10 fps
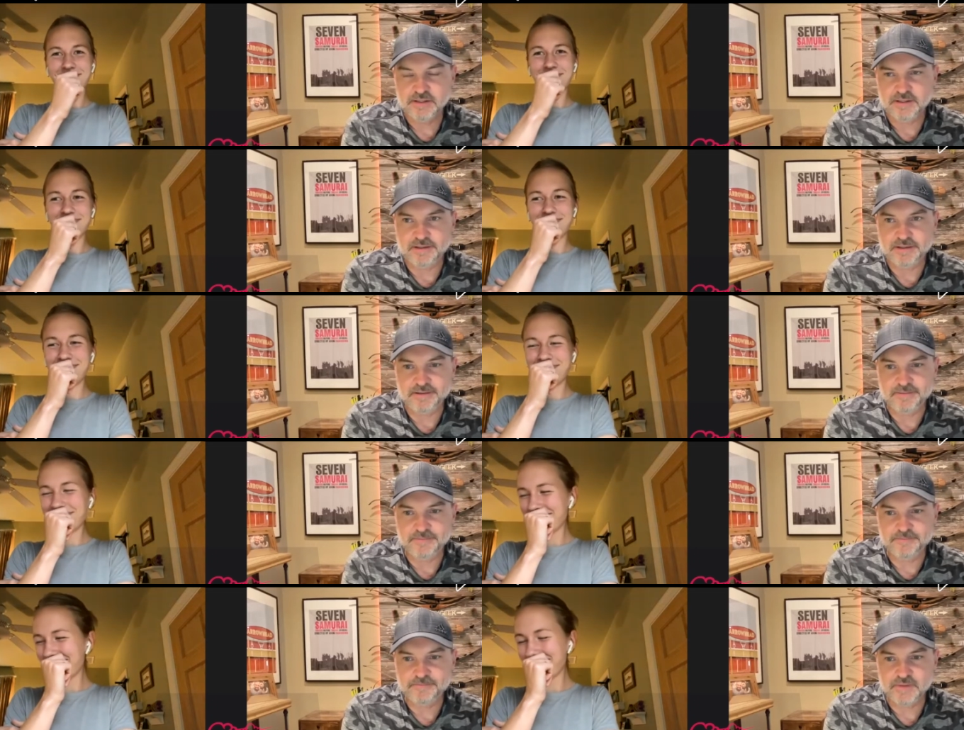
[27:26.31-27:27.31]

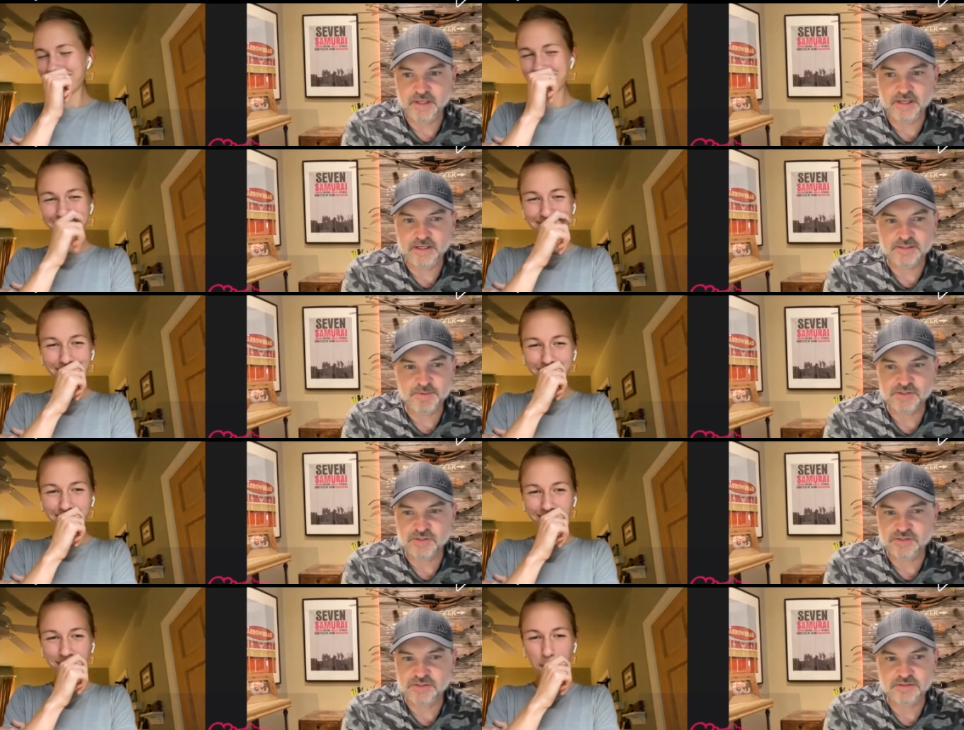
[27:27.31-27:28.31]
Speaker 1: um, and
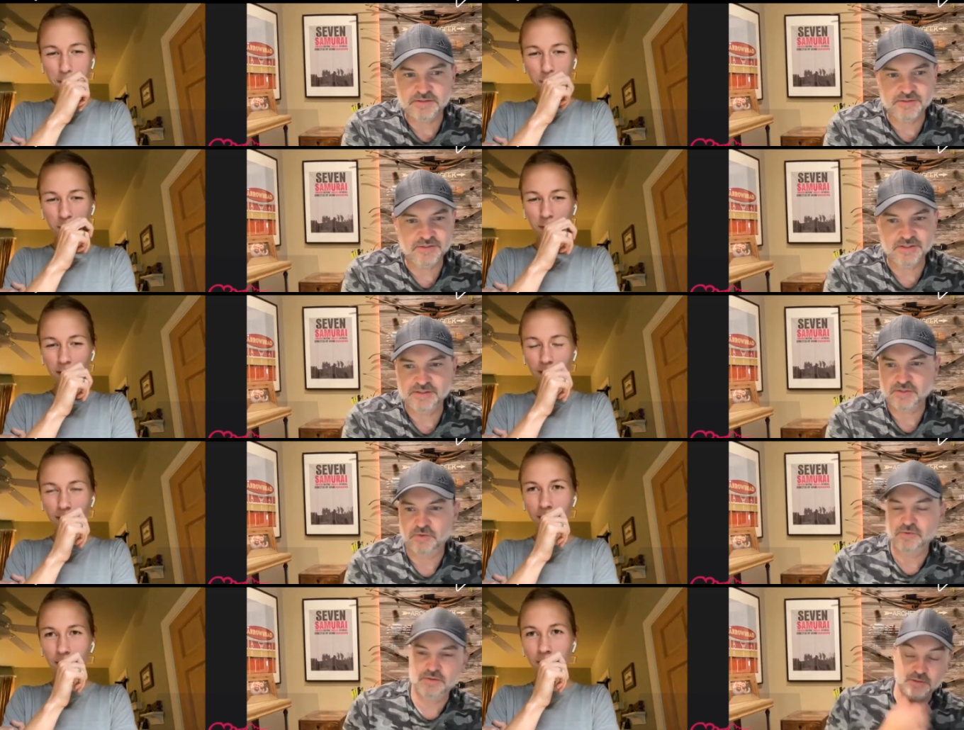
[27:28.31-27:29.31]
especially sh-
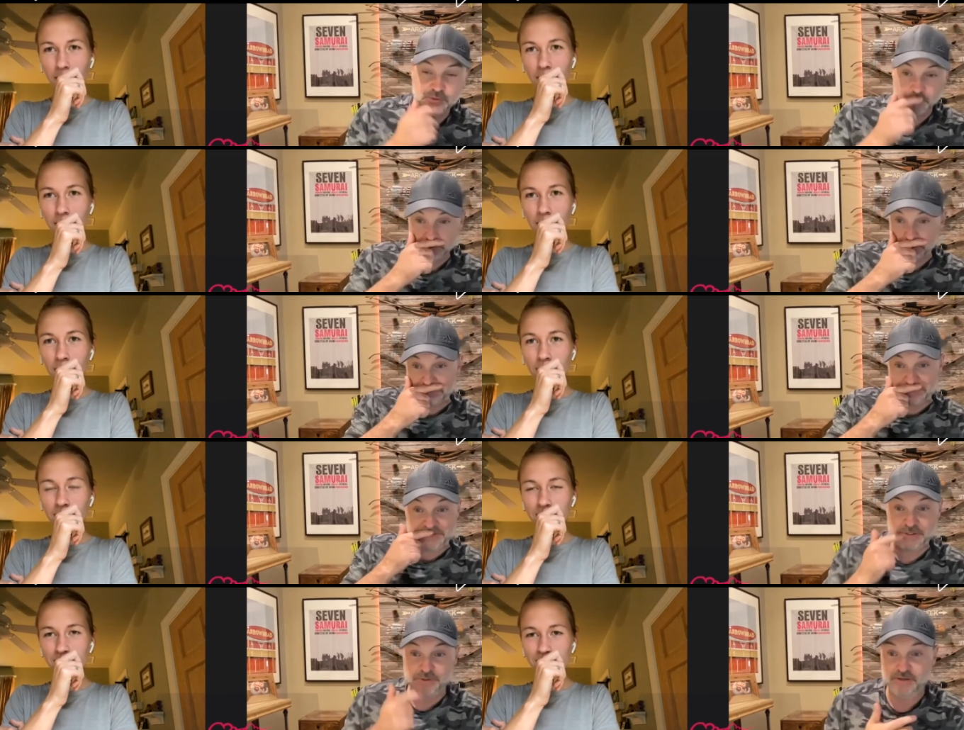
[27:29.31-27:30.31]
showing showing so much
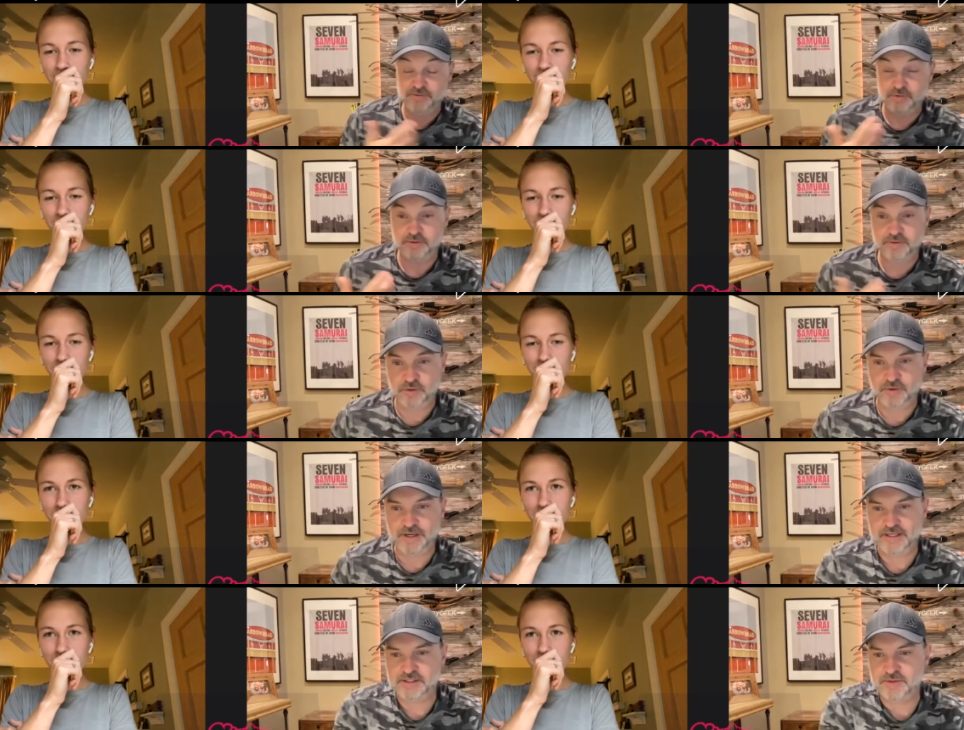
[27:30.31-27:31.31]
maturity for
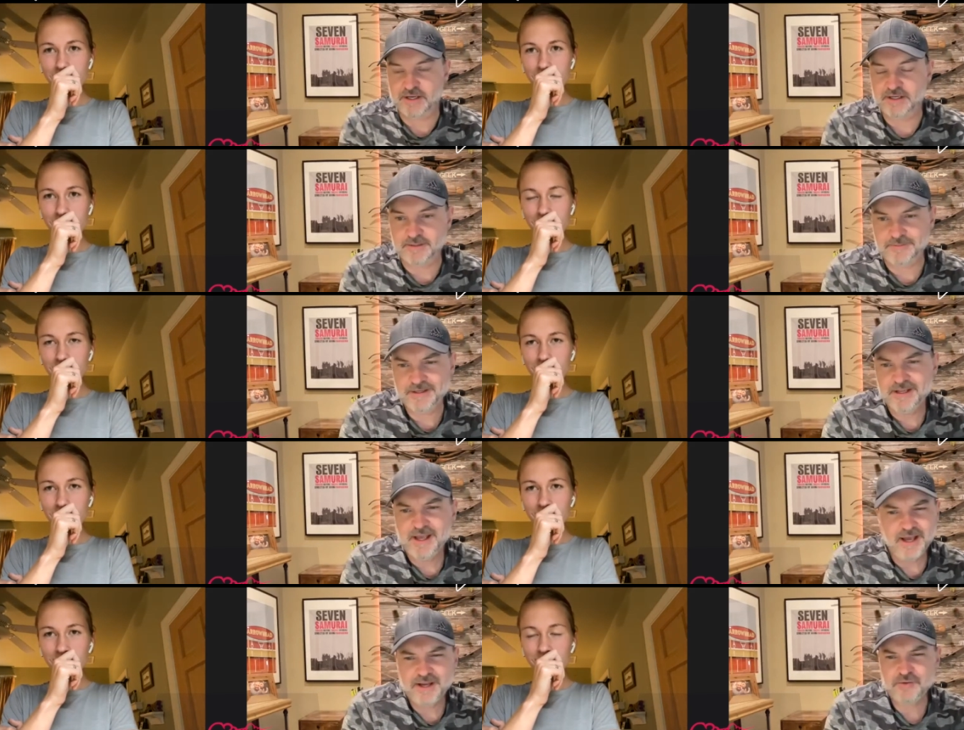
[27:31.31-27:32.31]
your age, right? I mean,
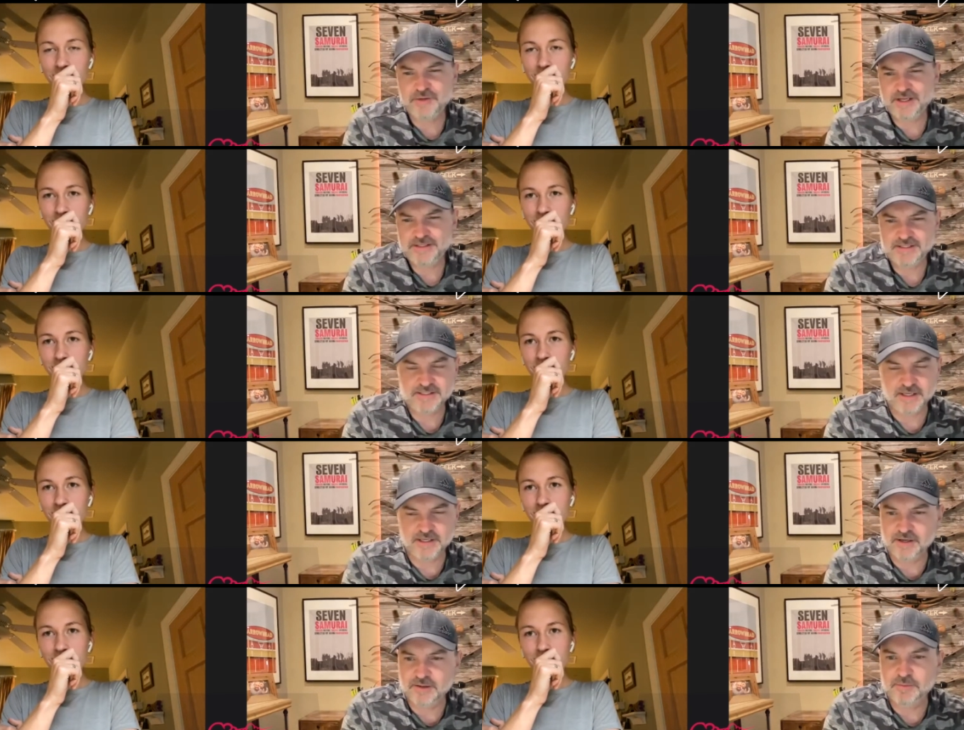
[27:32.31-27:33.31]
I know nineteen's
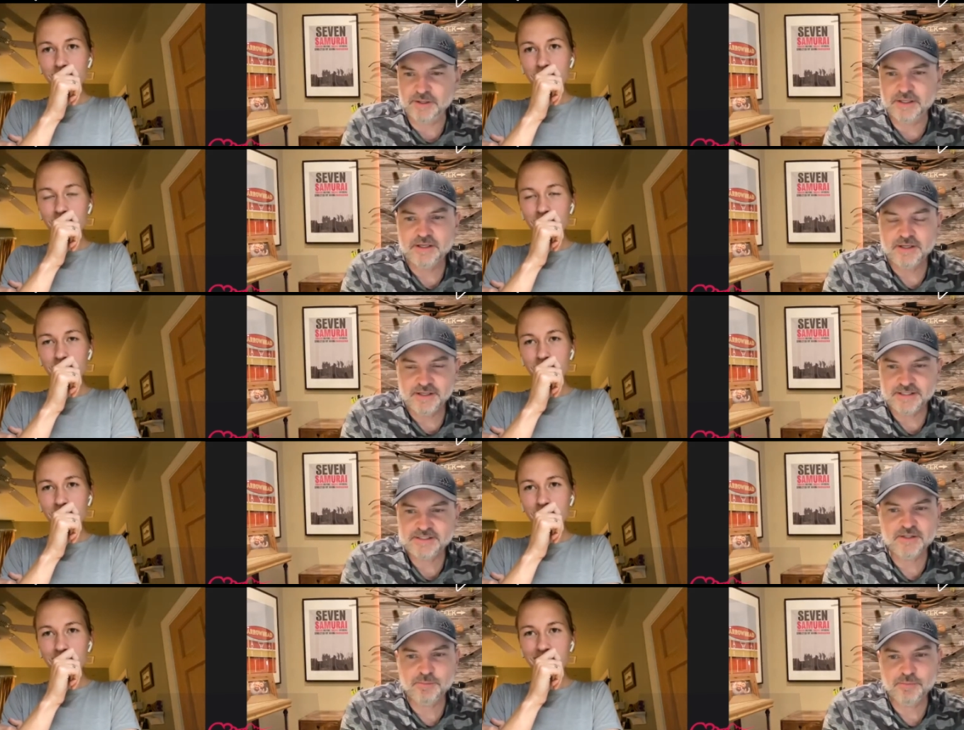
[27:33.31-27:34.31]
not young, but
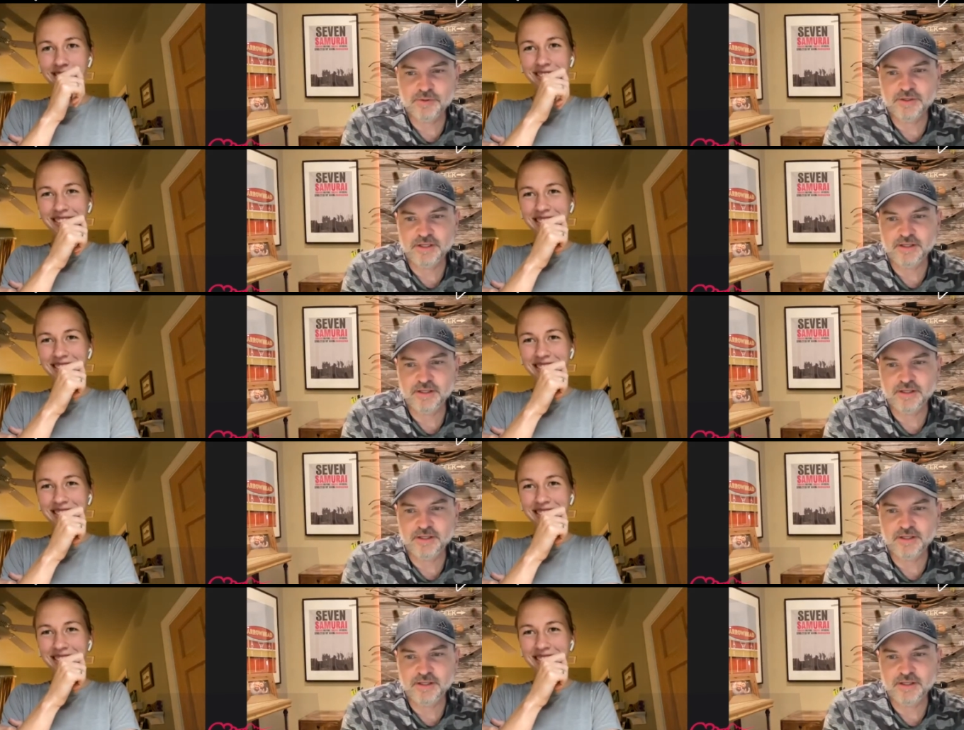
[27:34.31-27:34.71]
it's still pretty